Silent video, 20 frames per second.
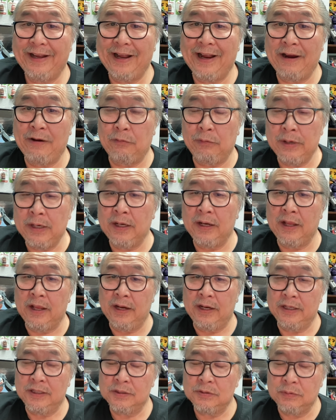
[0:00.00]
I
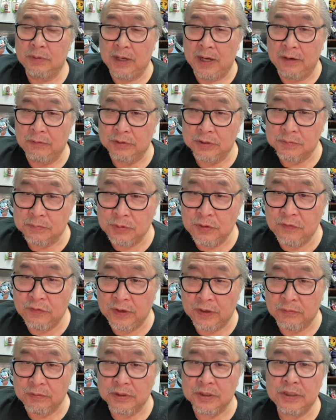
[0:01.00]
realized when I was
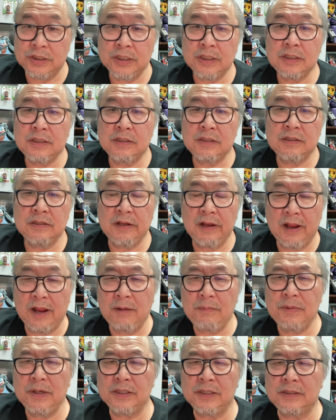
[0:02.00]
moving was just
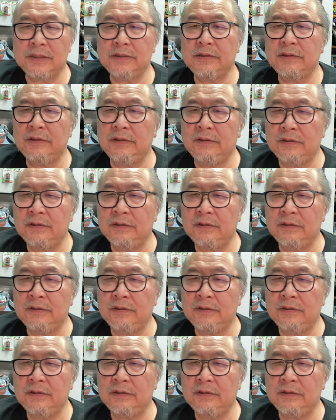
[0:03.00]
how much